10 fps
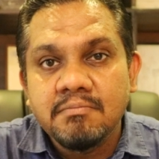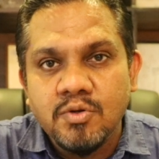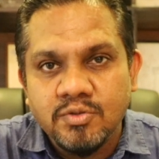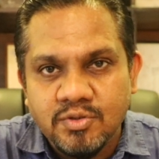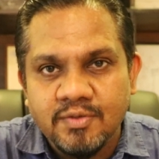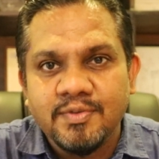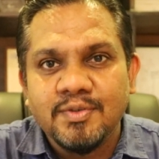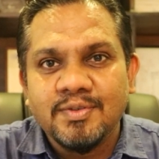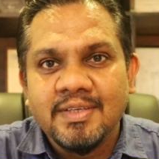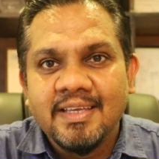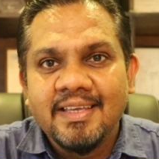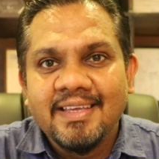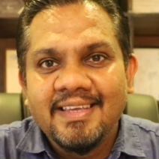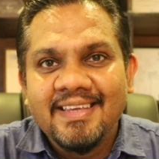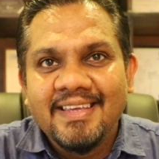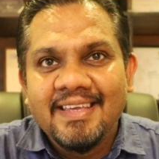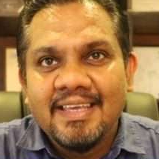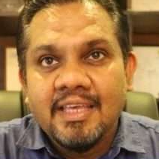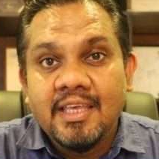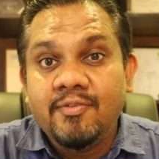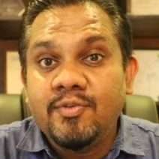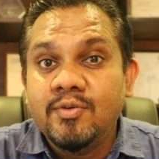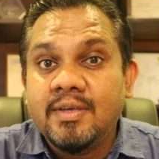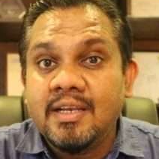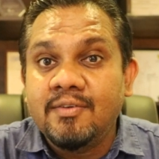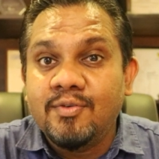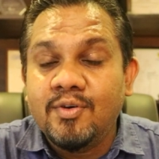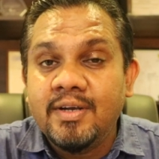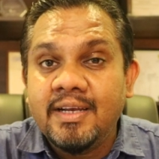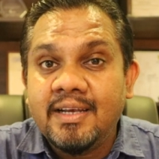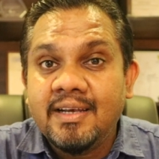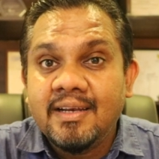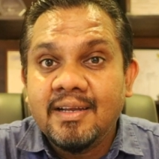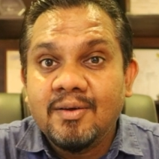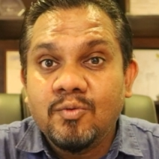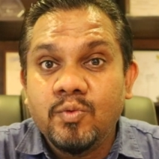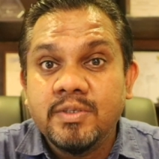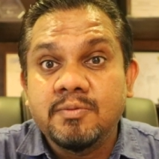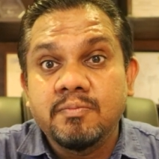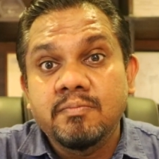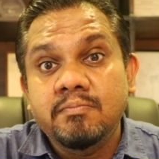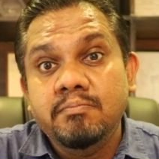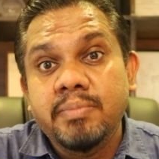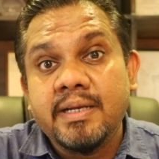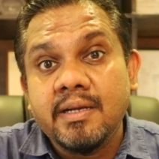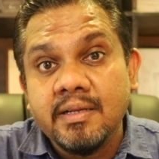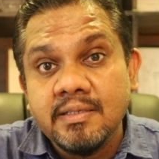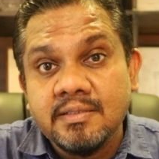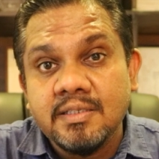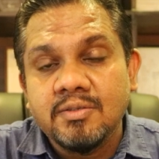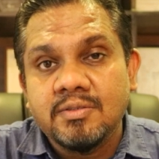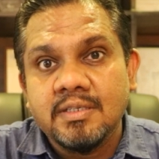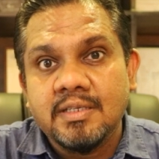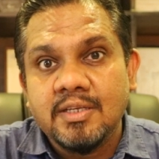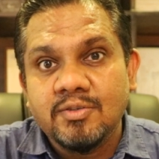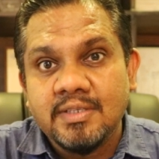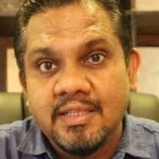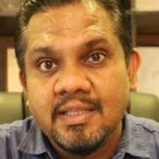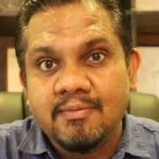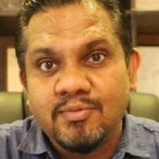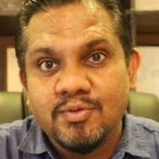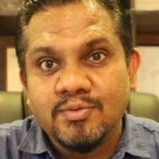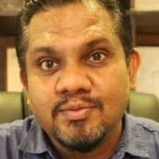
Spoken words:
Most of you. If you can afford it, which better institution can you send them to?